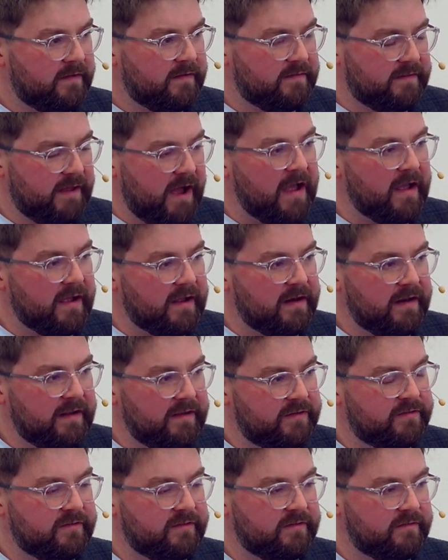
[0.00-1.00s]

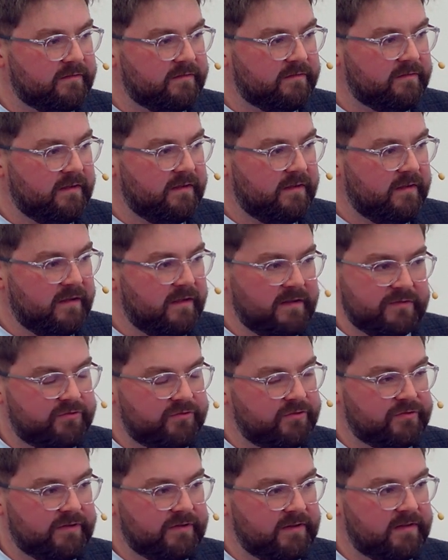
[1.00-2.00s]
Diocletian is
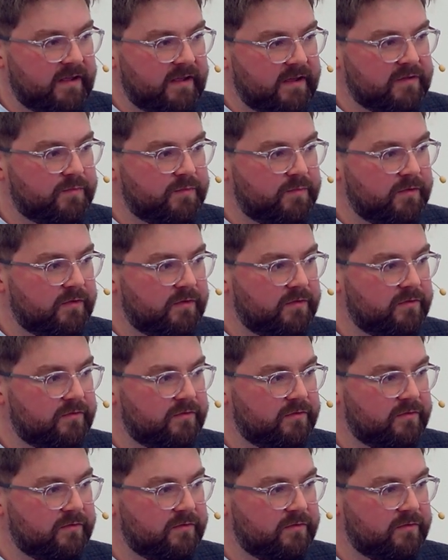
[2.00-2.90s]
just in textbooks.